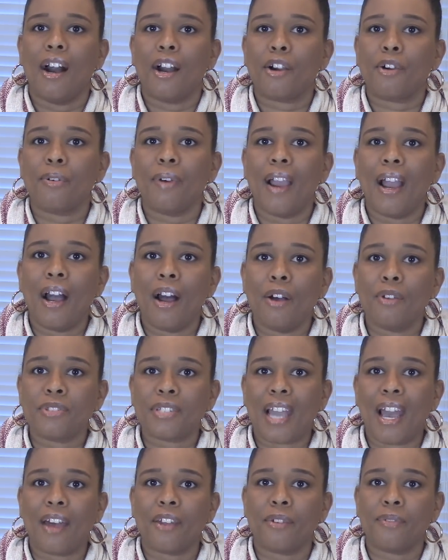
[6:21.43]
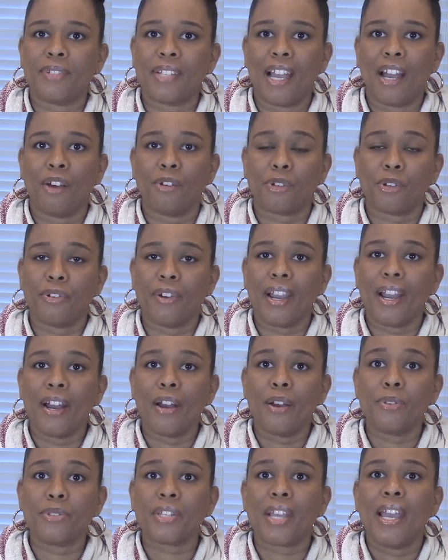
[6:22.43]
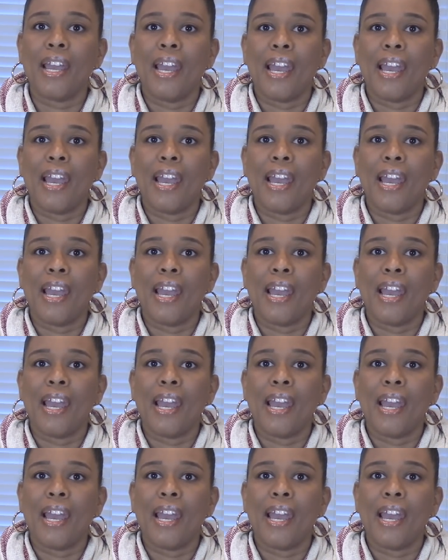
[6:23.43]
crowds, out of town crowds,